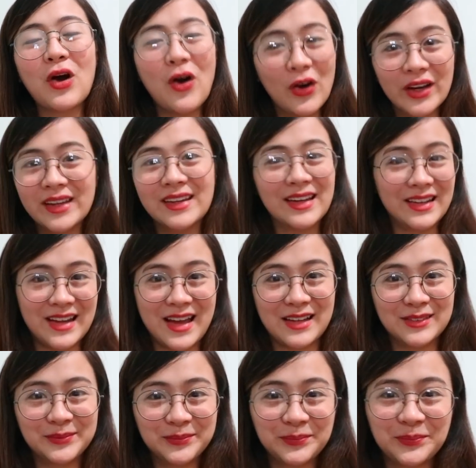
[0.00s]
okay ka na.
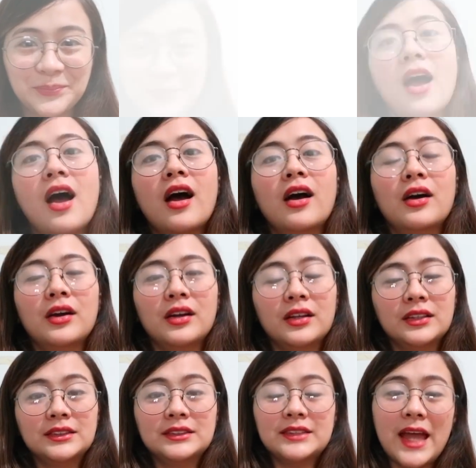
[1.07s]

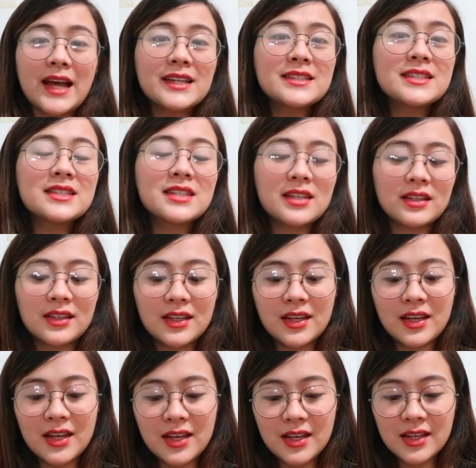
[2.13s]
Next
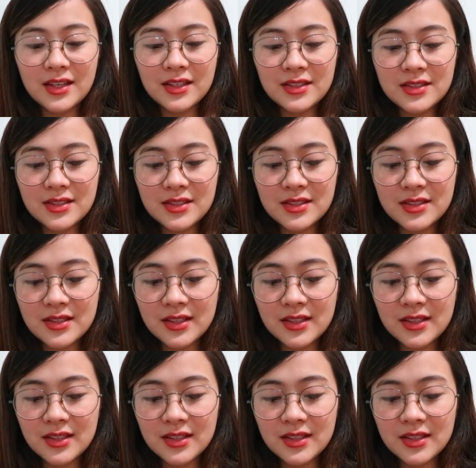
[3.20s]
is,